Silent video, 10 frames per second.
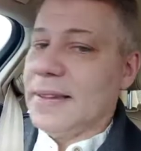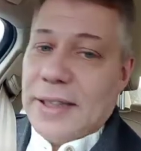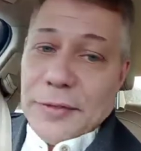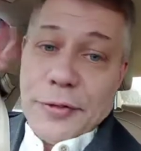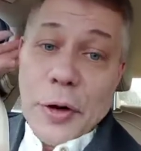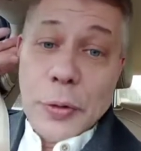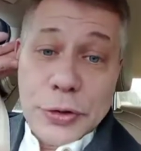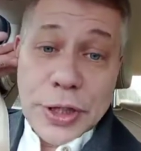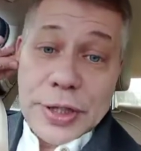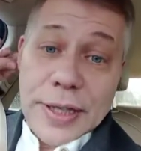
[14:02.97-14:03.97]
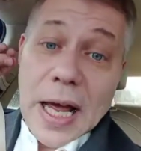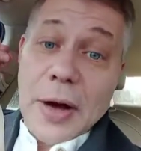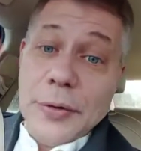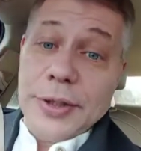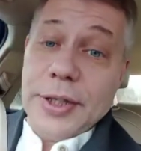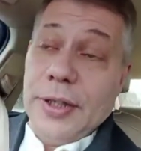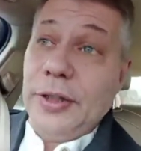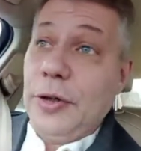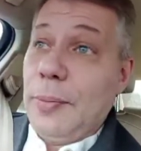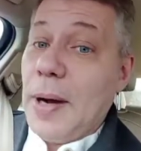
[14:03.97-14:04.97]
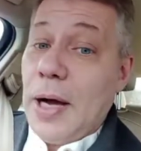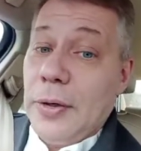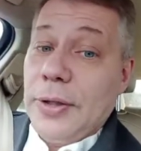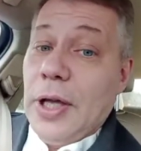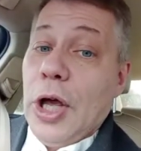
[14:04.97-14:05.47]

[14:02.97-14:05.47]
are the folks that are now telling you about